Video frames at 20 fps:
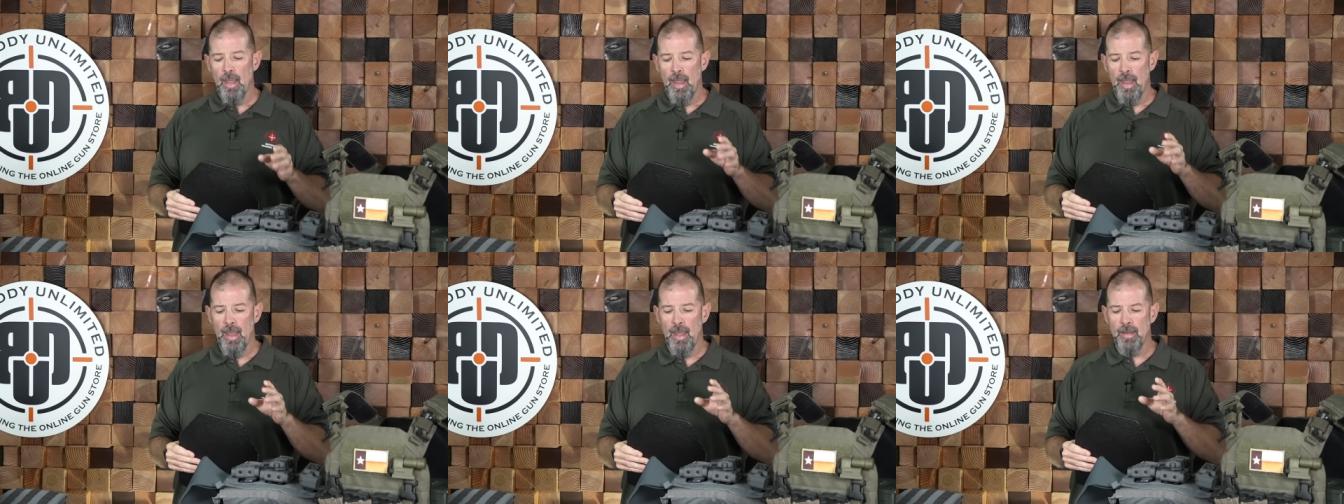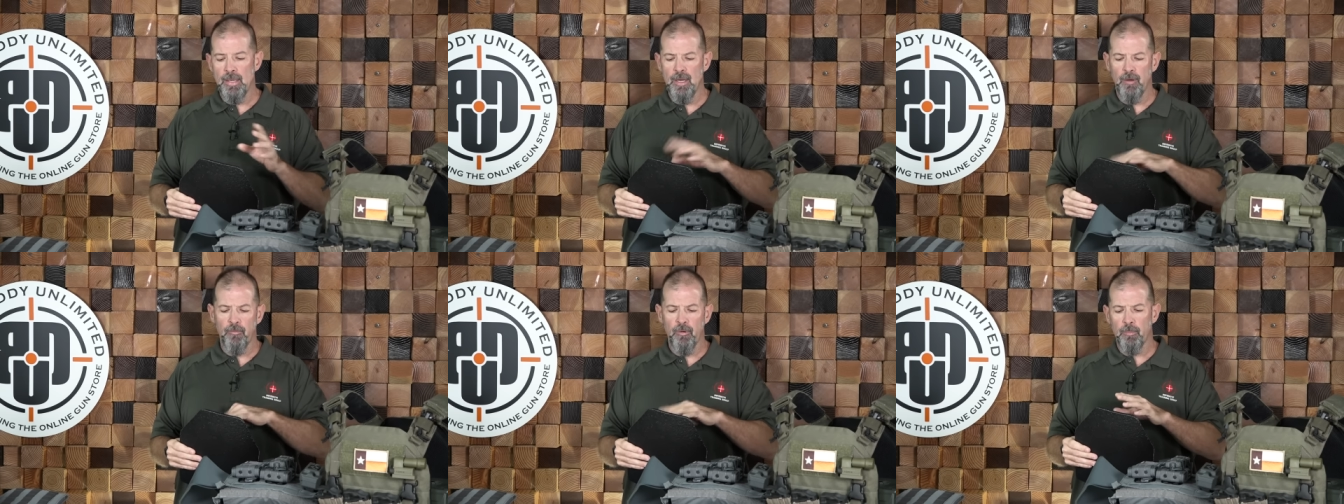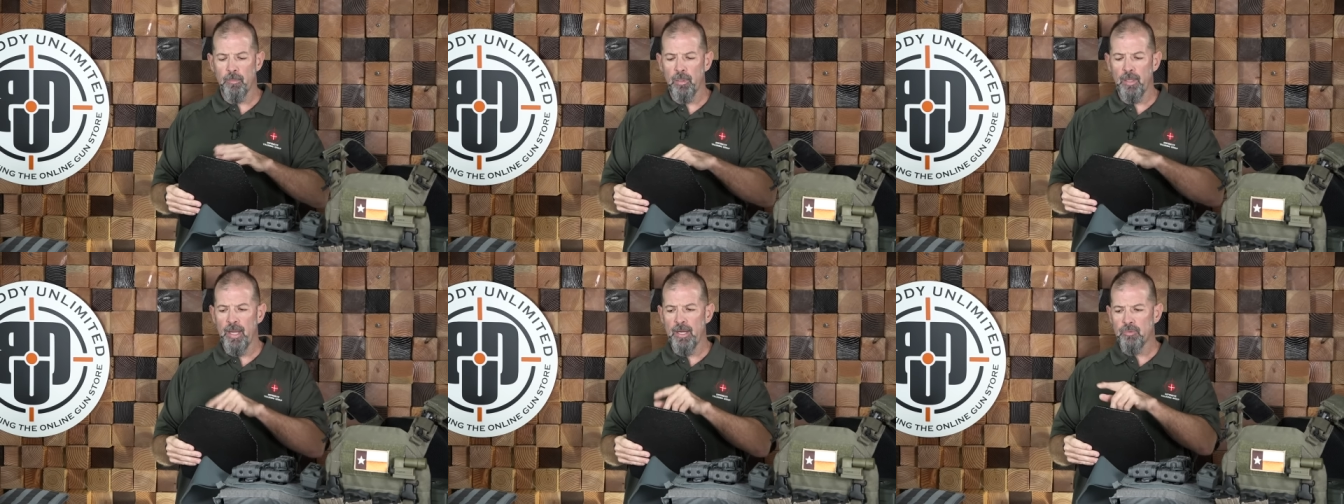And
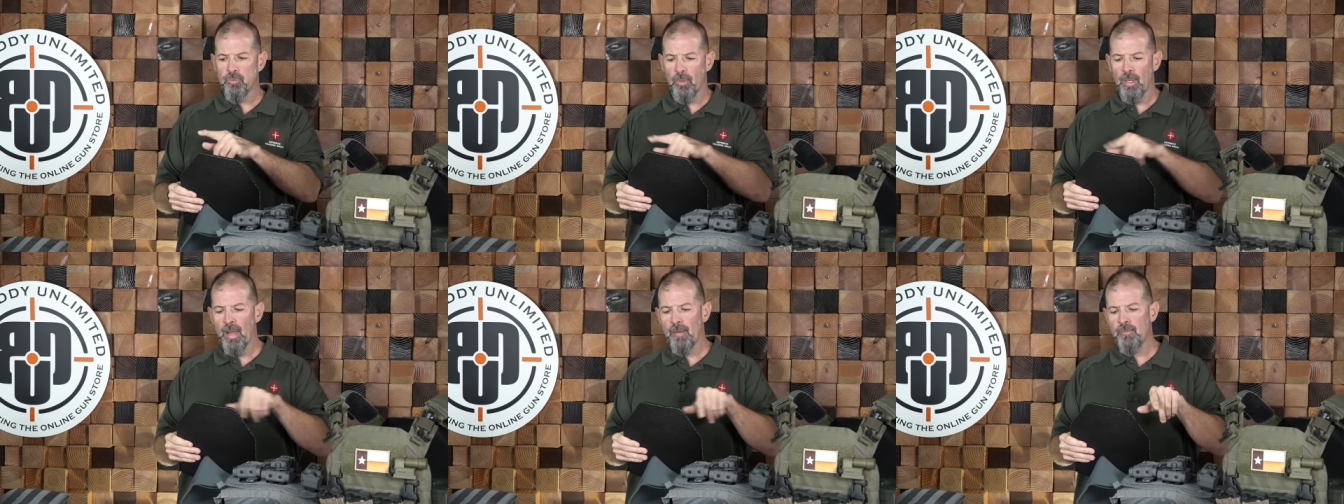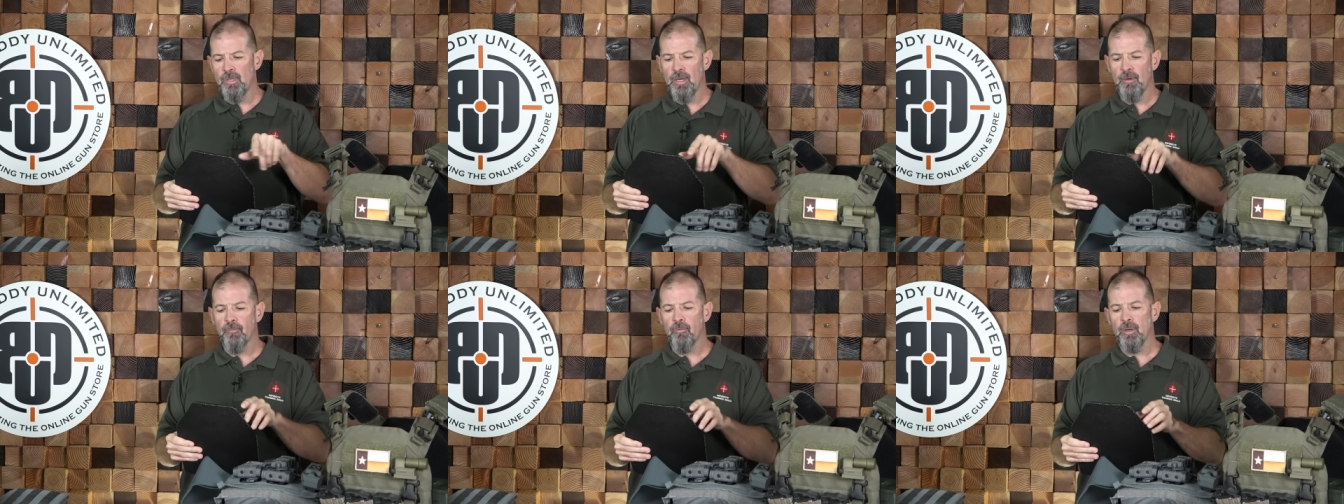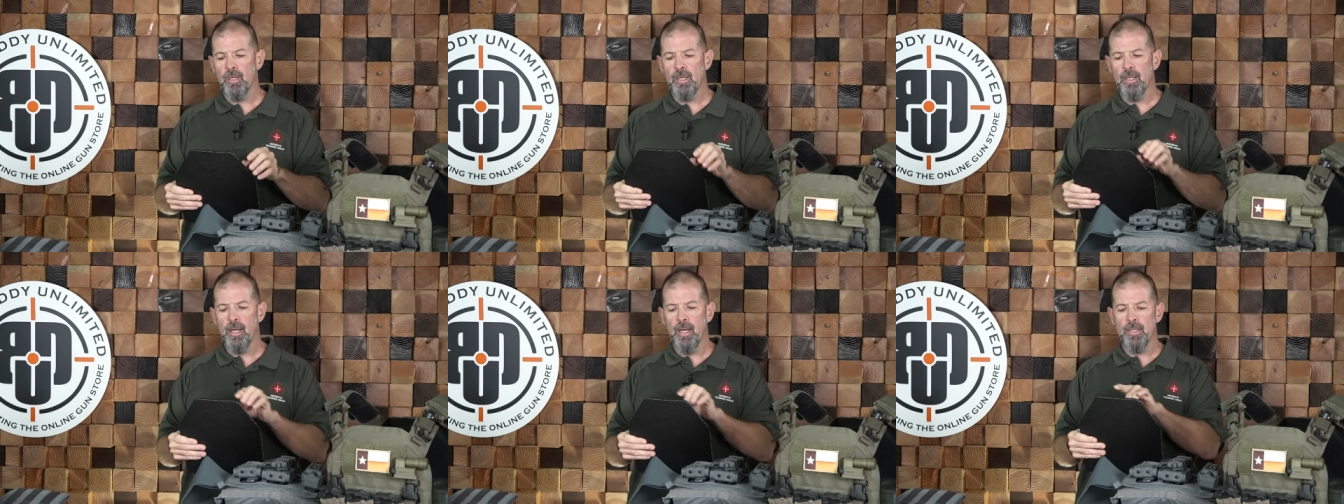different plates will have
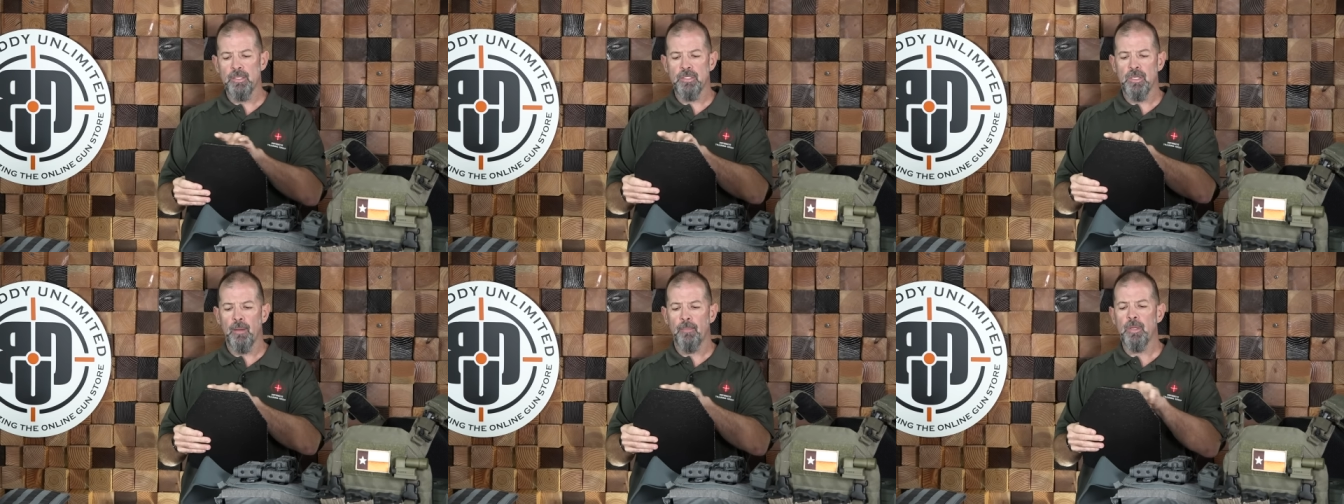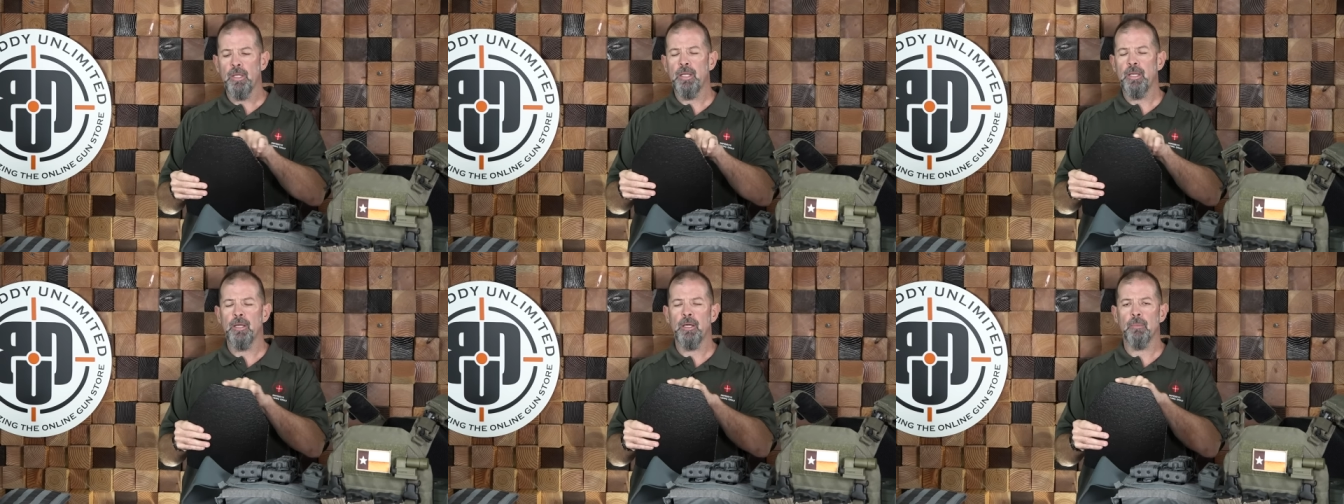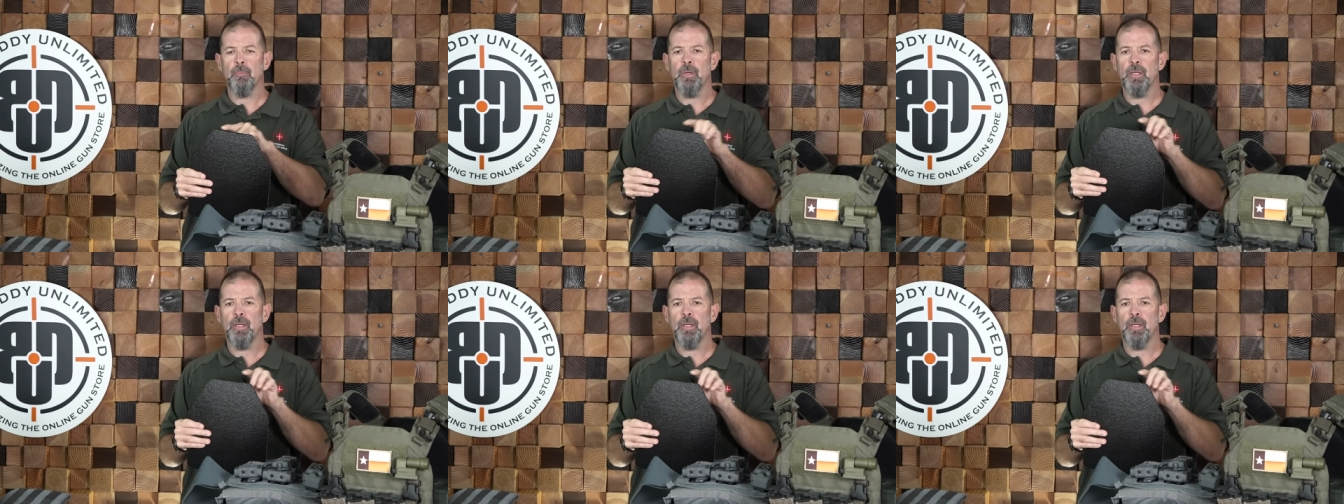different cuts up here